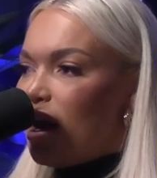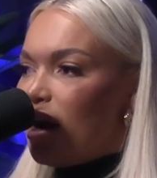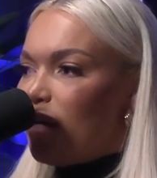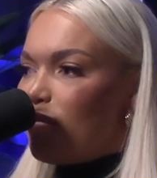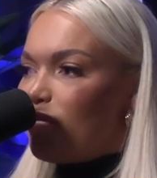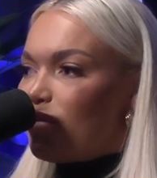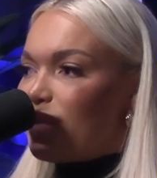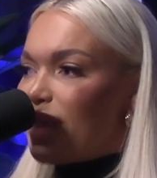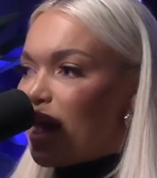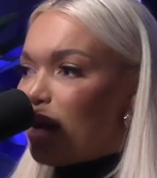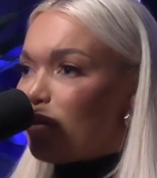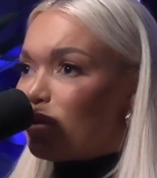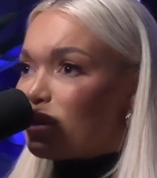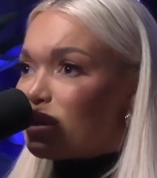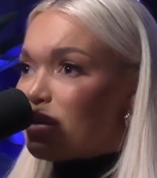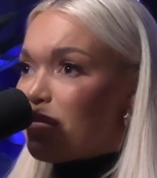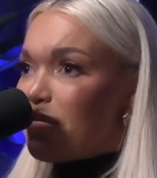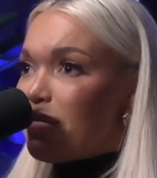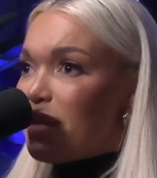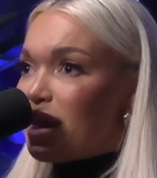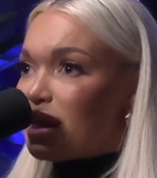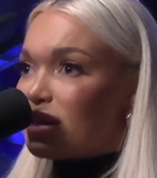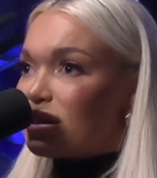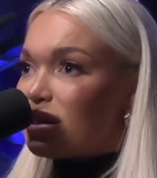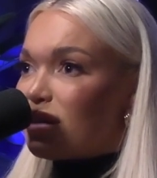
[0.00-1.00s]
that was a
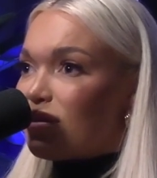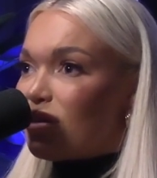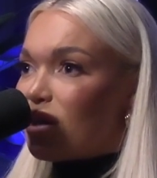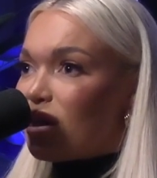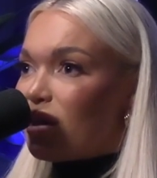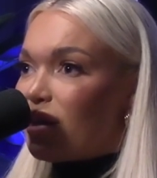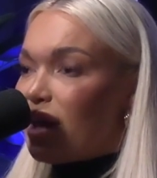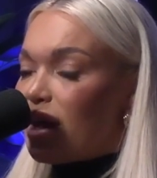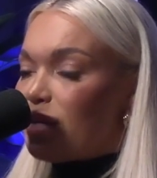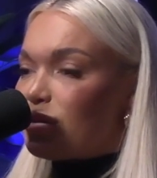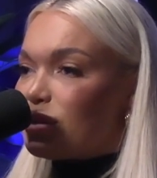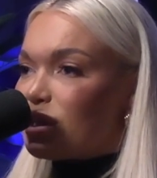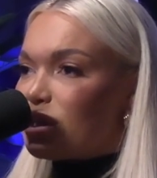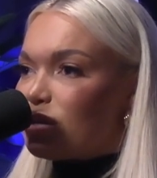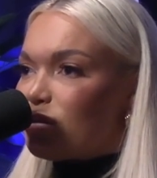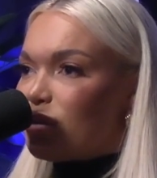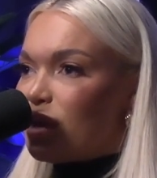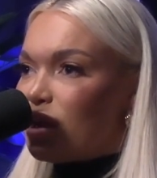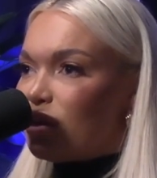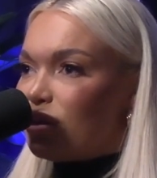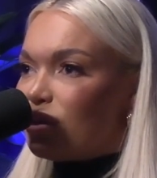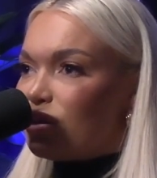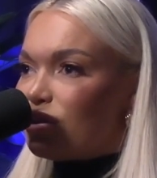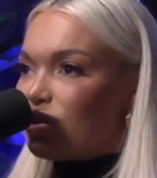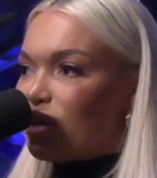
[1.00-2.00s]
massive collapse as well,
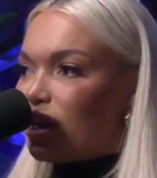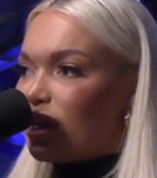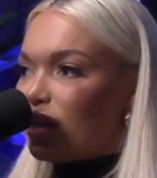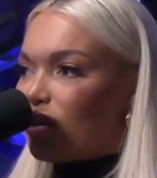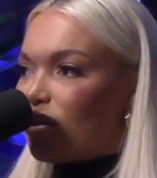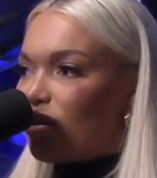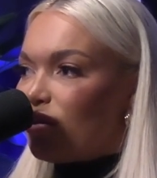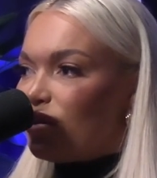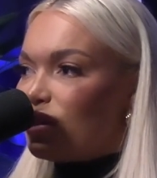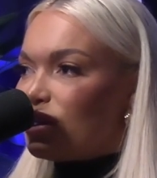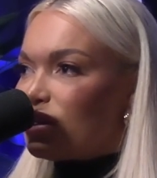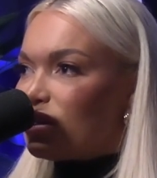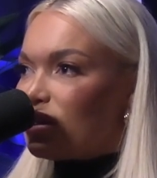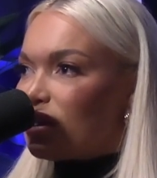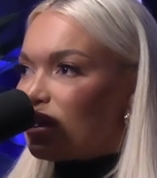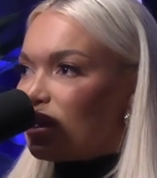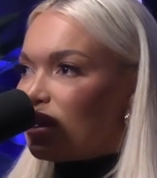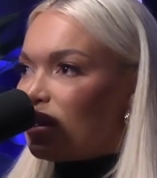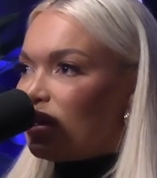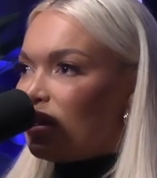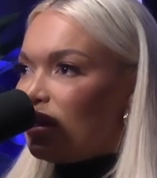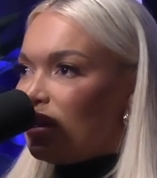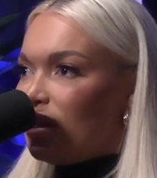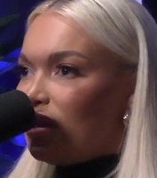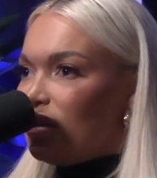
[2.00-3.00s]
and like obviously
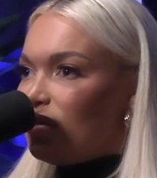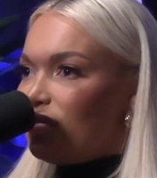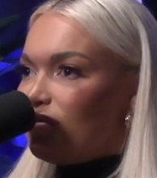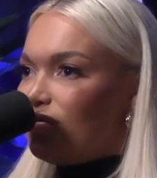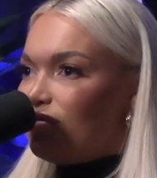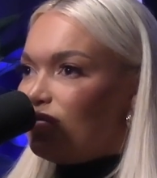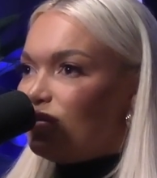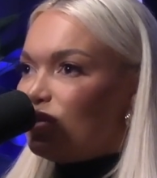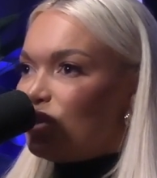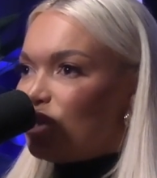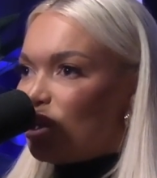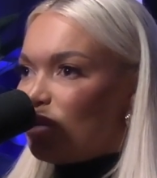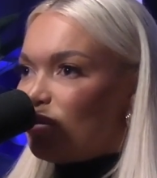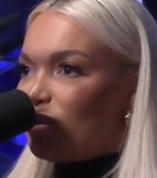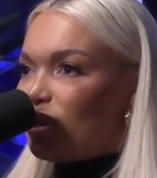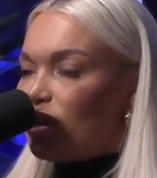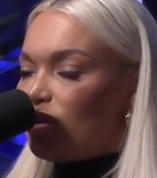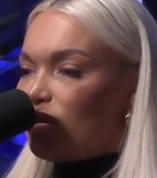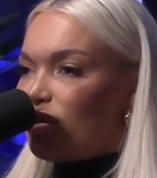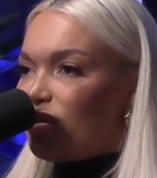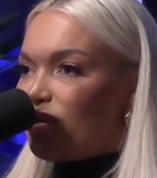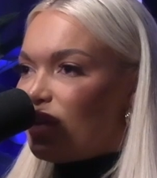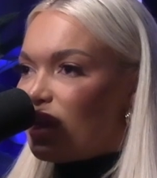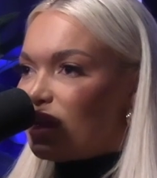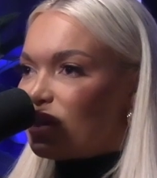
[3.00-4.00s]
domino
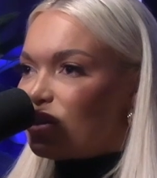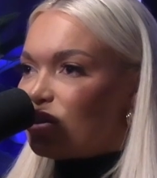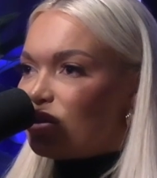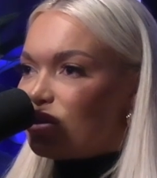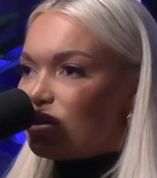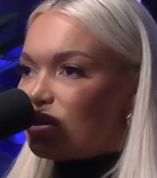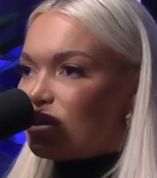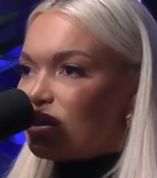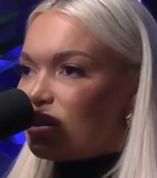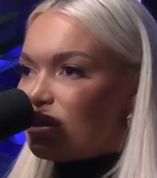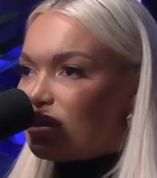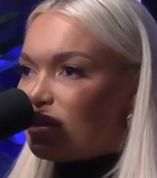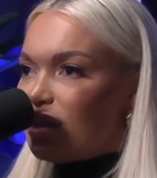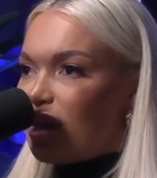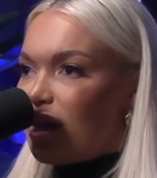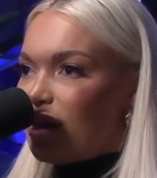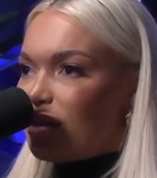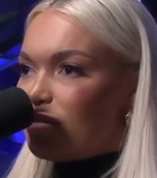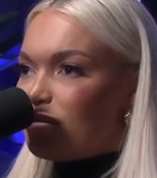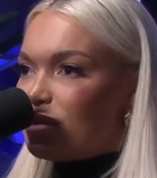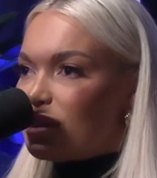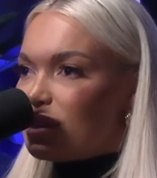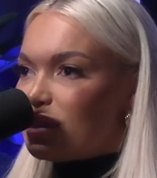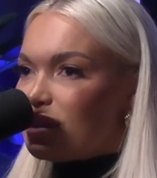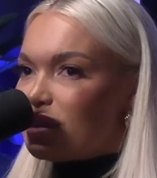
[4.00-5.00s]
effect onto other
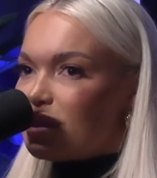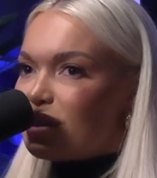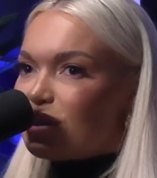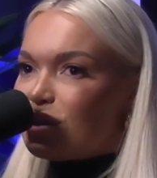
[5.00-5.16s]
businesses.